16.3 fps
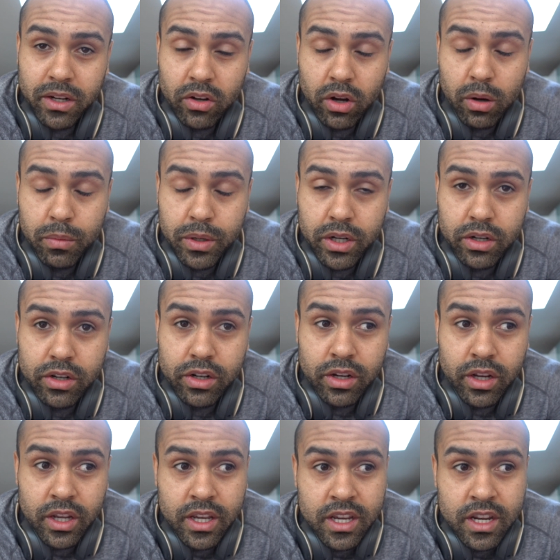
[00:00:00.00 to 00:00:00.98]
going on with her.
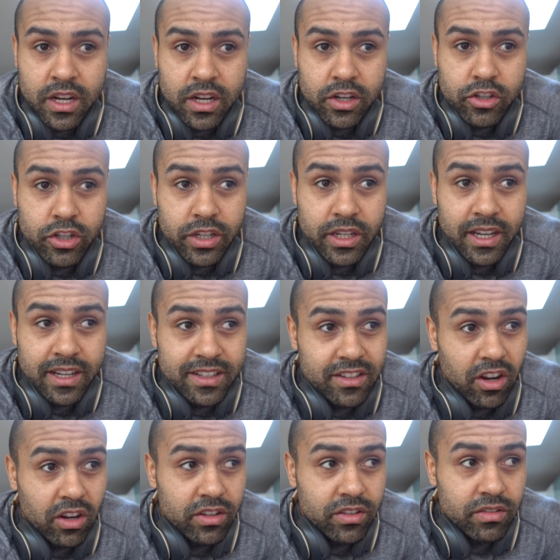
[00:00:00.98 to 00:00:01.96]
She has
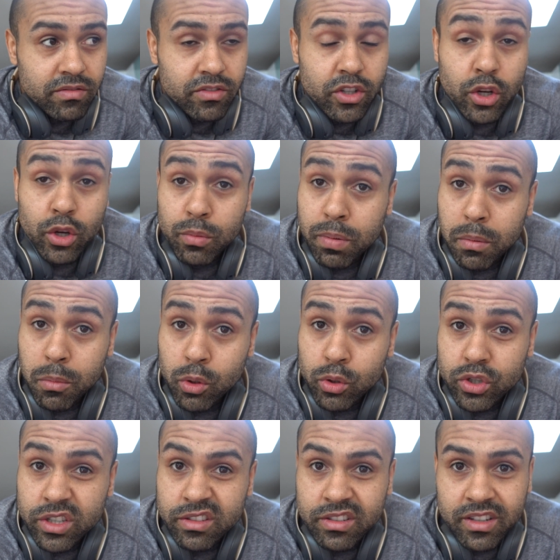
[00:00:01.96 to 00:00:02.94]
gotten two
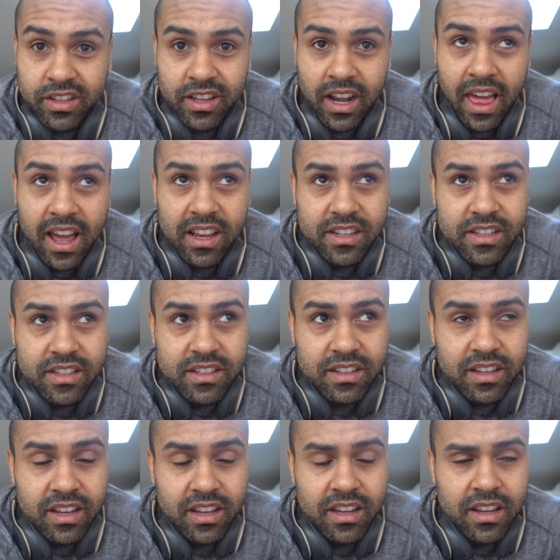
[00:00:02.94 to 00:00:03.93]
promotions in the
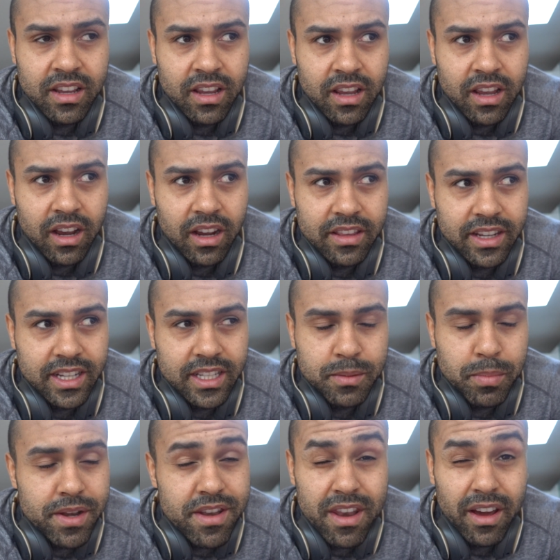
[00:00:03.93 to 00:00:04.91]
last, I think it's
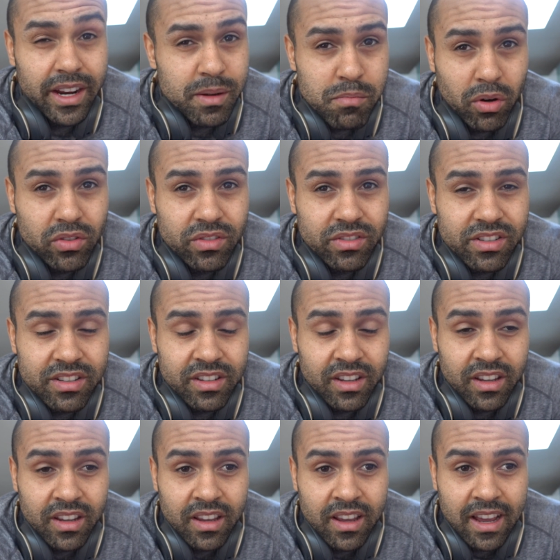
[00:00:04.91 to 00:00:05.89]
been nine months,
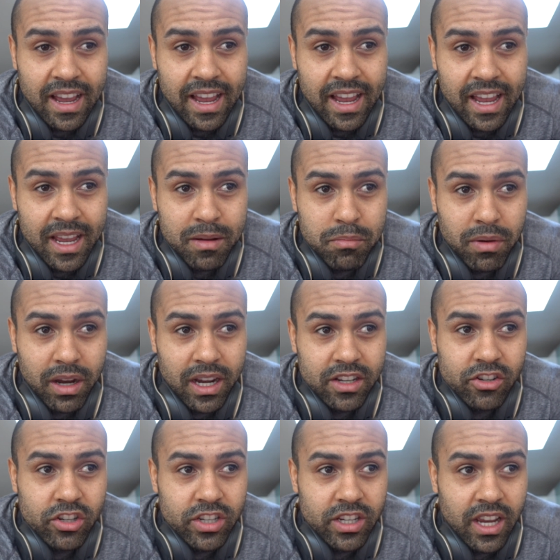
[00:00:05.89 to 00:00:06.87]
um, and
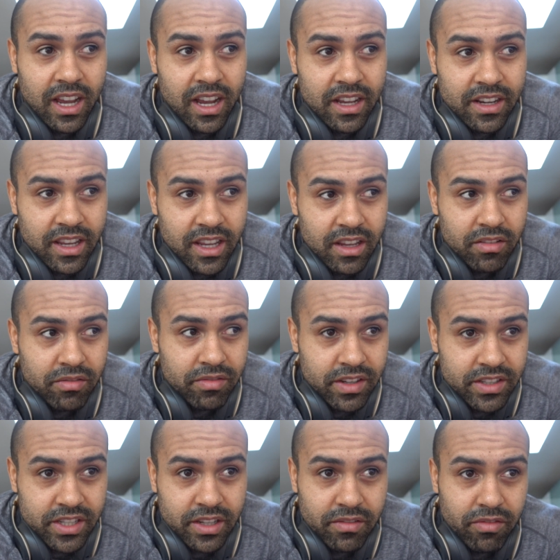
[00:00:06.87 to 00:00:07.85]
she had a
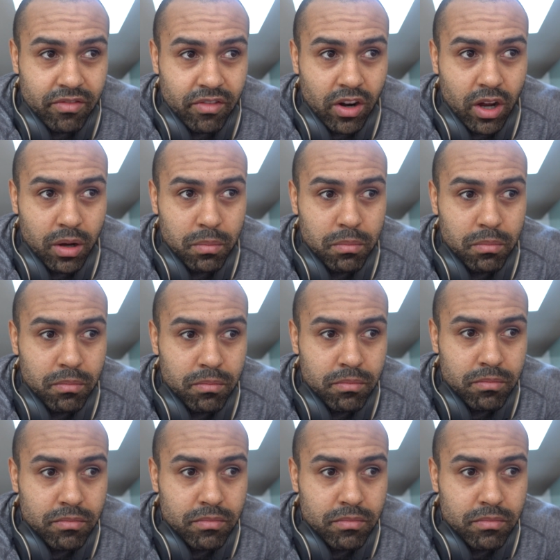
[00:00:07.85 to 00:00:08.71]
visit from